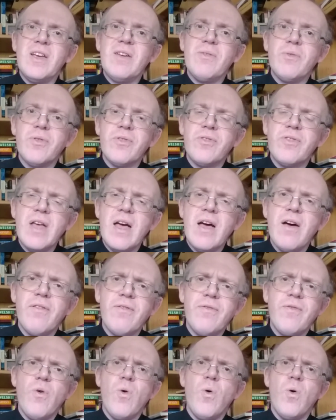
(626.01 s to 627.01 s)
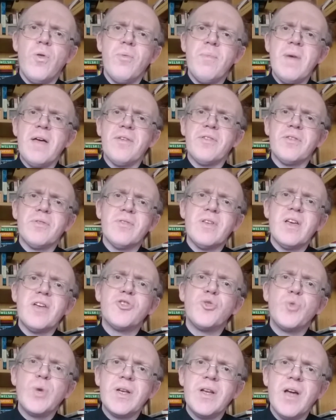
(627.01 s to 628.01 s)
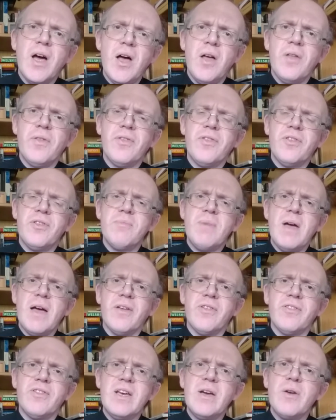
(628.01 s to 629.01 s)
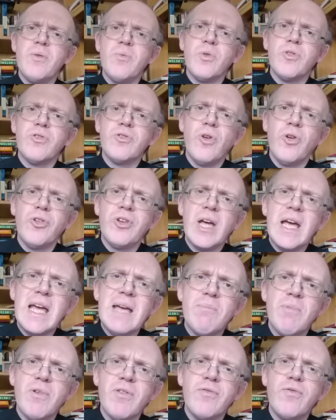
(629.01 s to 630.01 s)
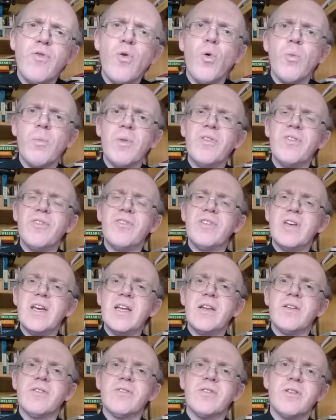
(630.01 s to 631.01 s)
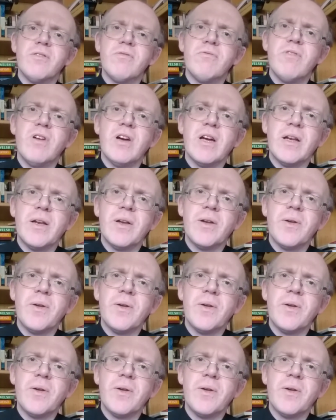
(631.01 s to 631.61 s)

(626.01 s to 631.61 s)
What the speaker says: It was there for the Mass, it was there to enhance the Mass. It was not a performance in its own right.